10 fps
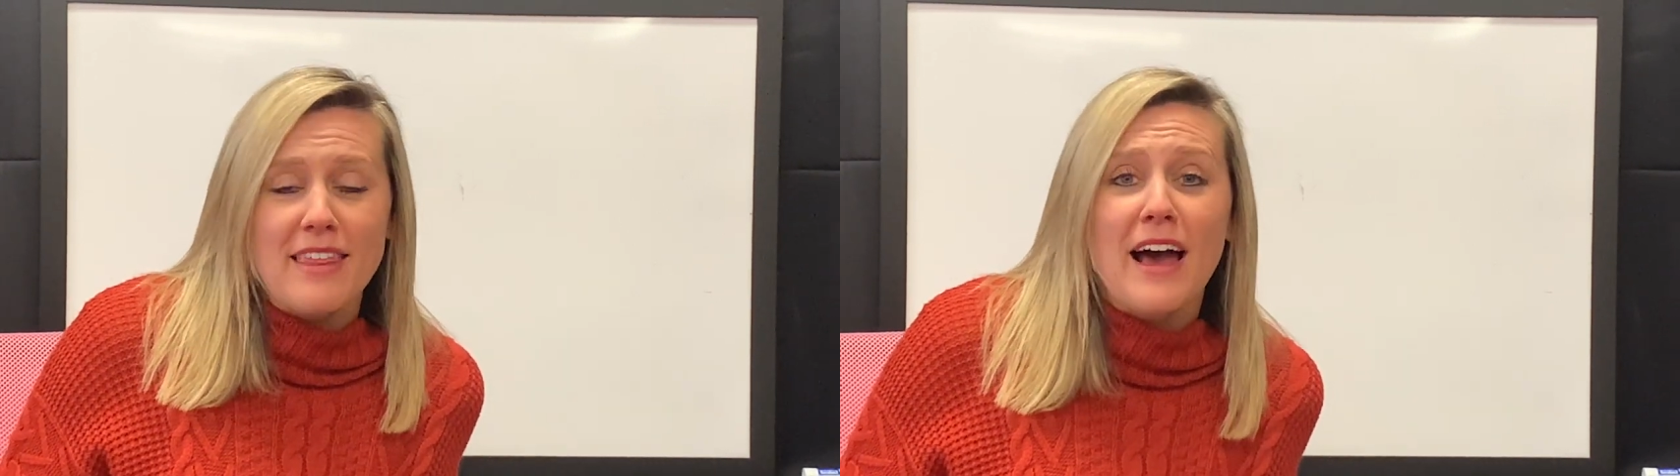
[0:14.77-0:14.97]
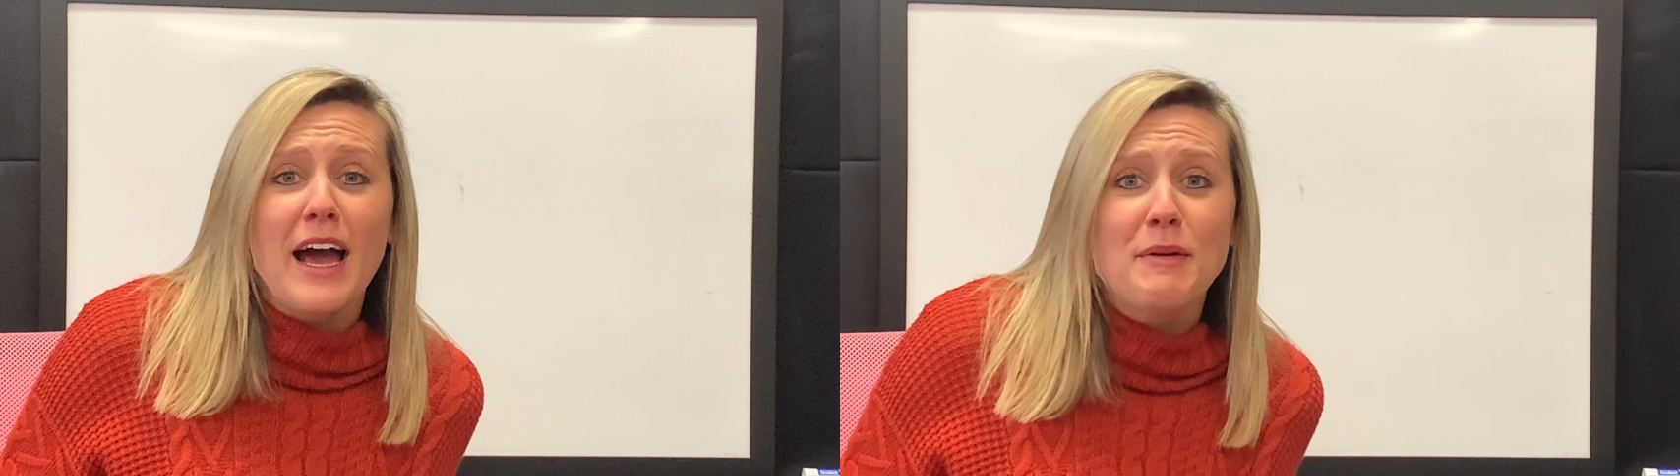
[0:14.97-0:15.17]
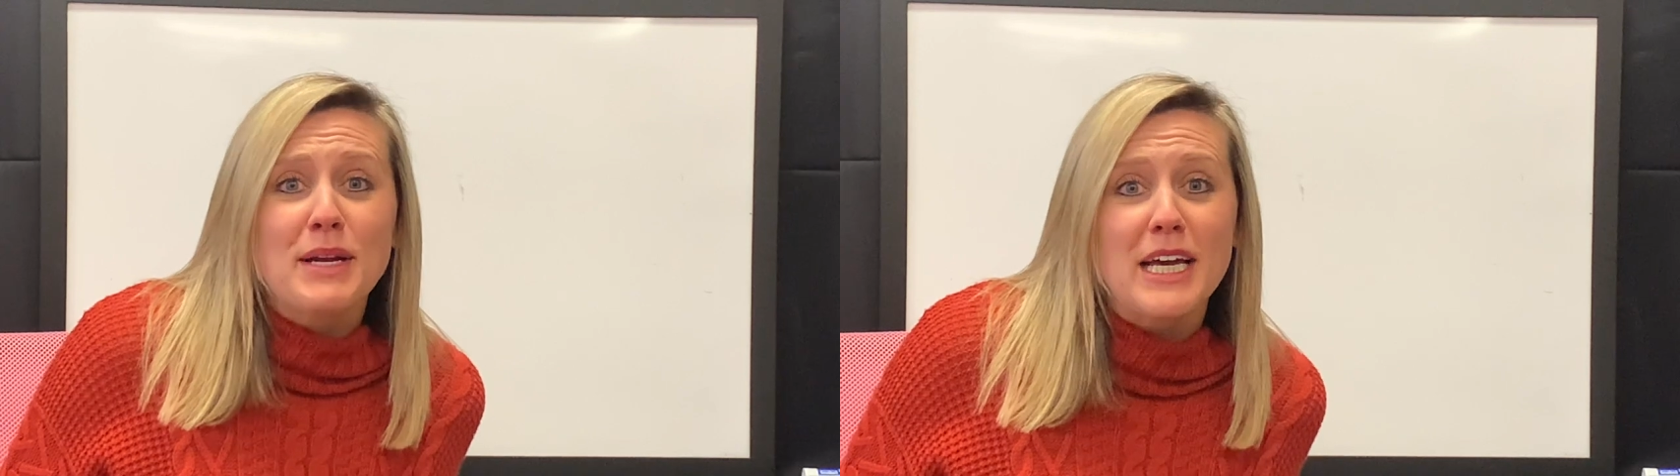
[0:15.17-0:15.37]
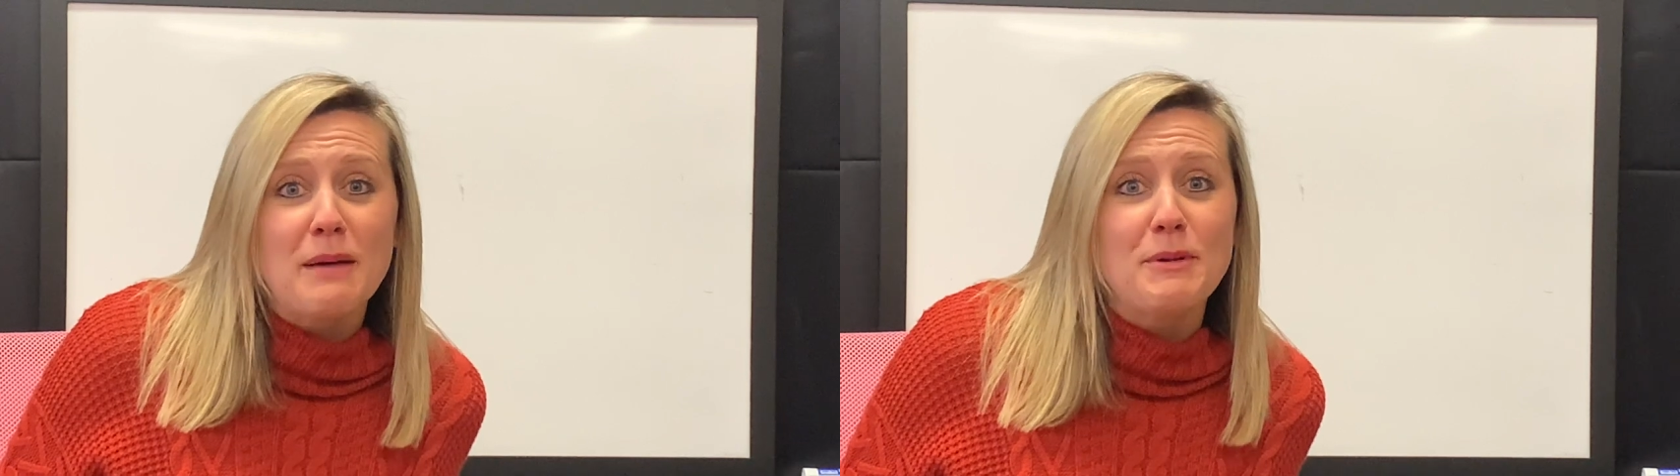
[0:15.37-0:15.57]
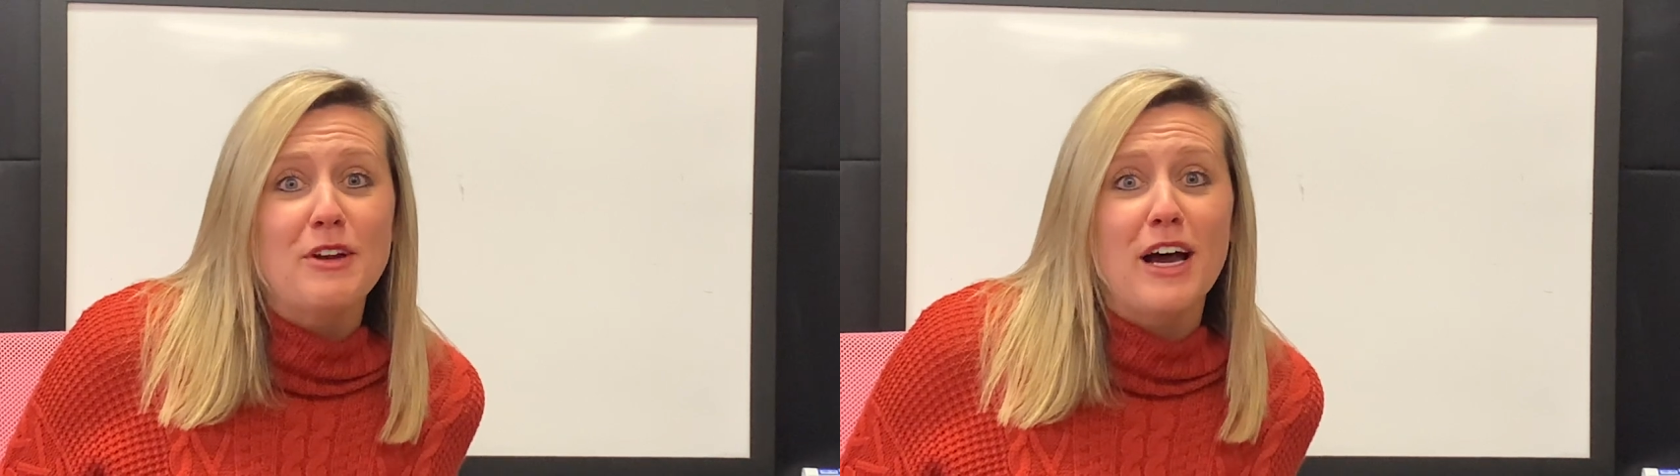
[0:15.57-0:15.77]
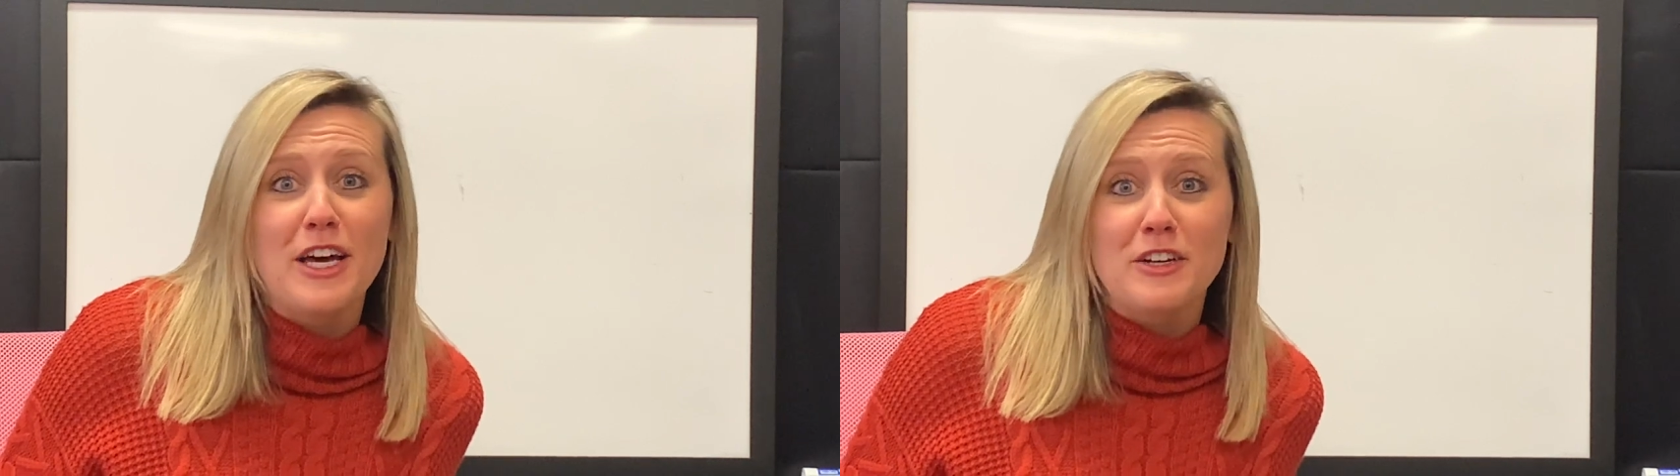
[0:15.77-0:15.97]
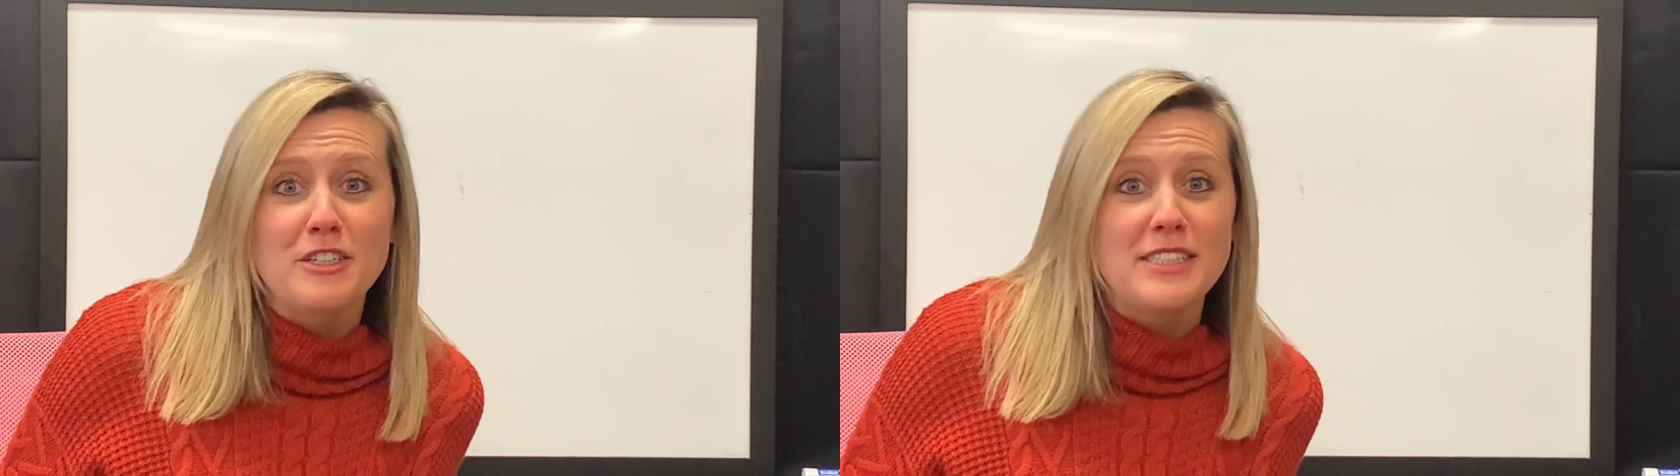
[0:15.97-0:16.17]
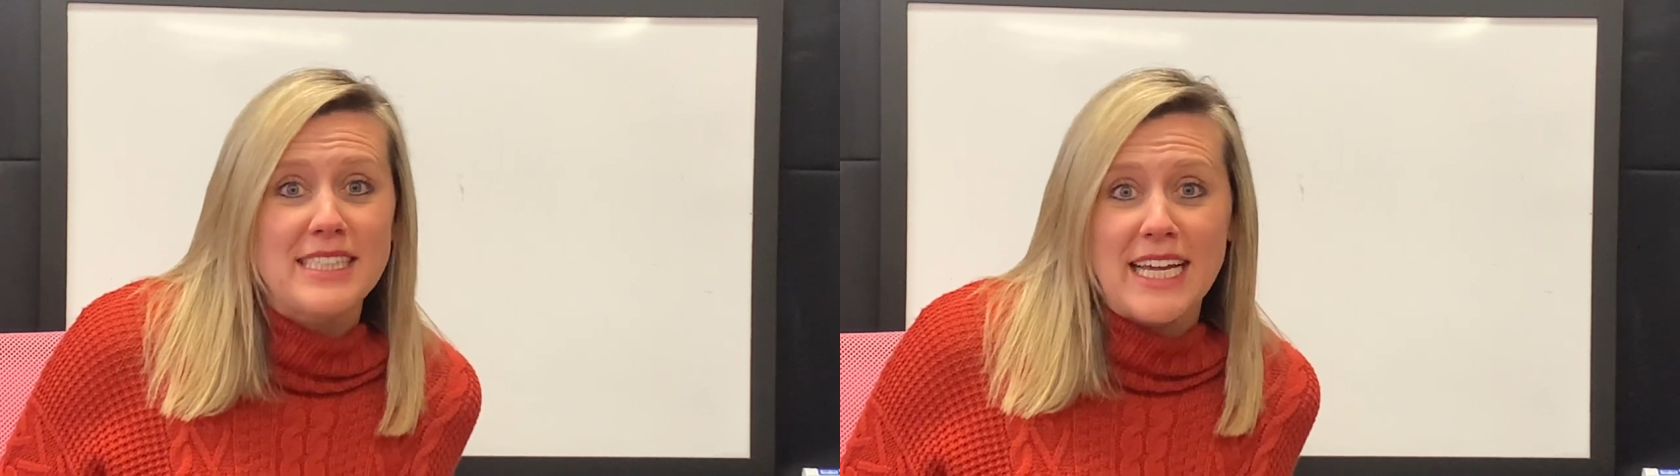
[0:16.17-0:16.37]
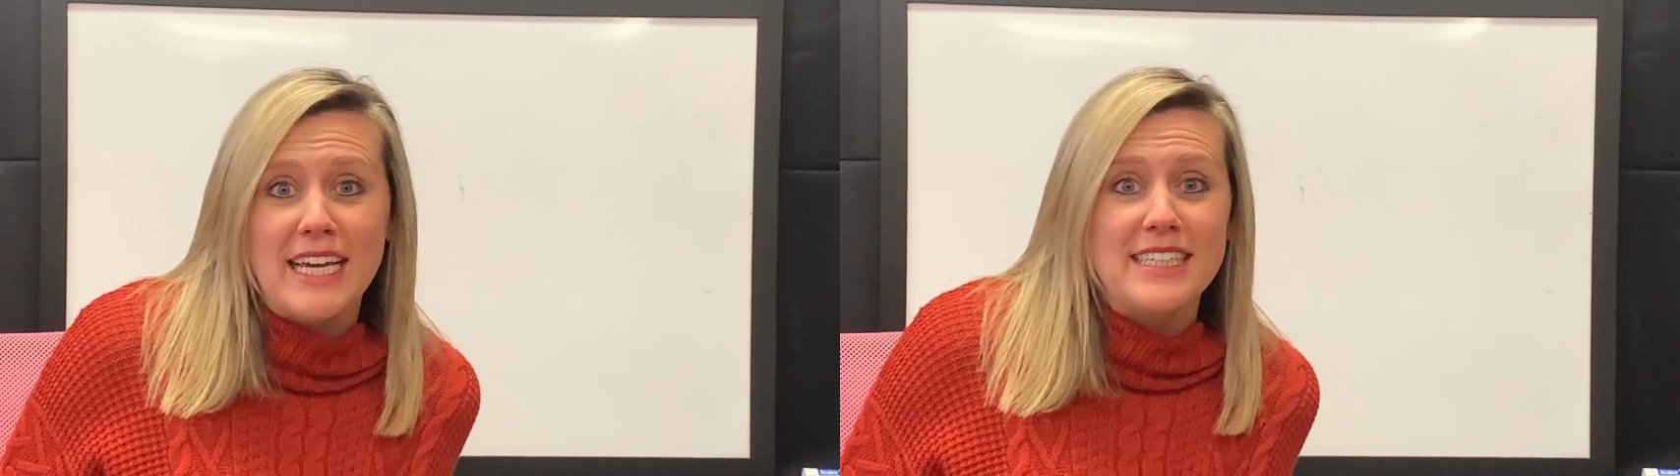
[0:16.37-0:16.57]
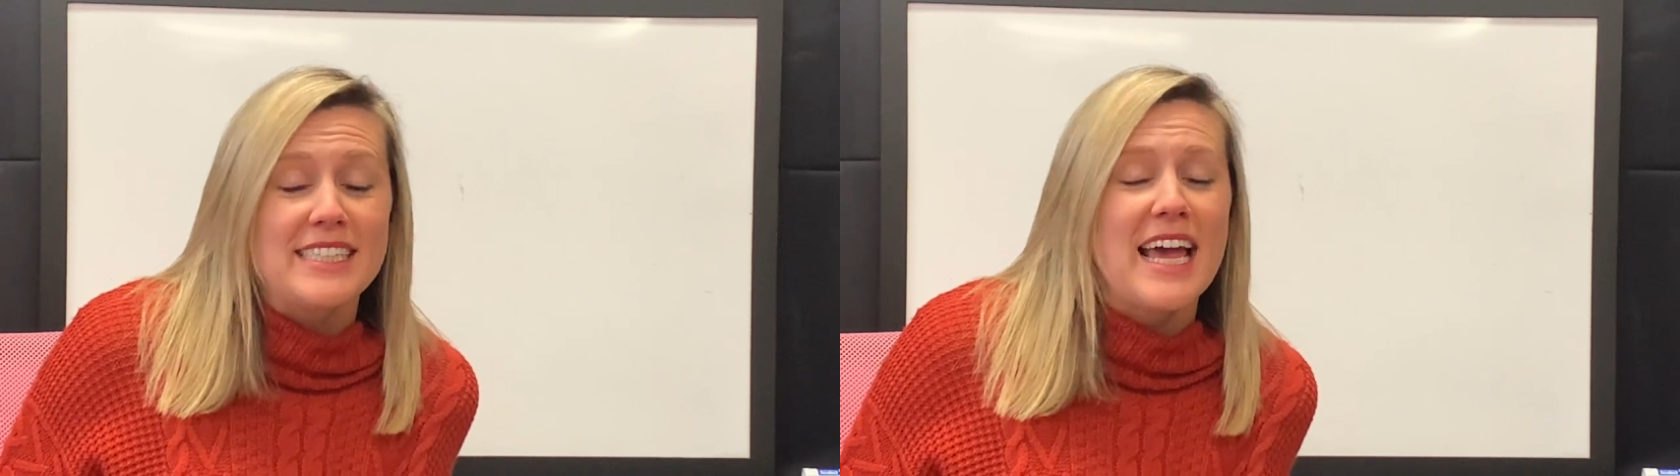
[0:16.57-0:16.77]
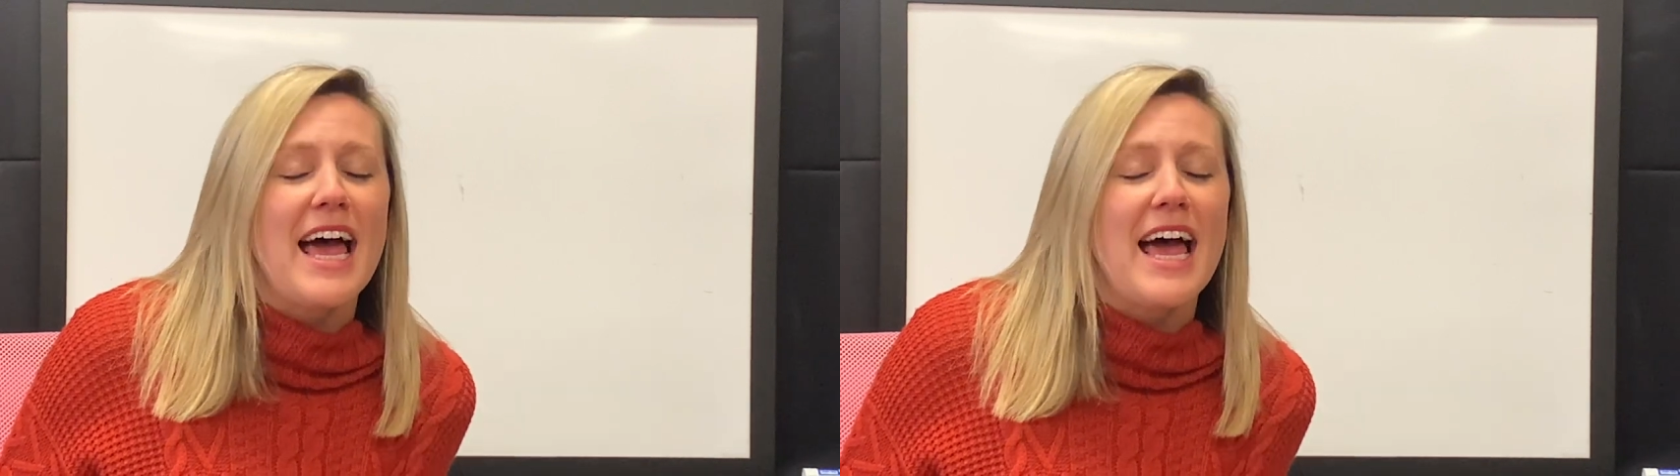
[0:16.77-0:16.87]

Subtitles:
I want to help you to understand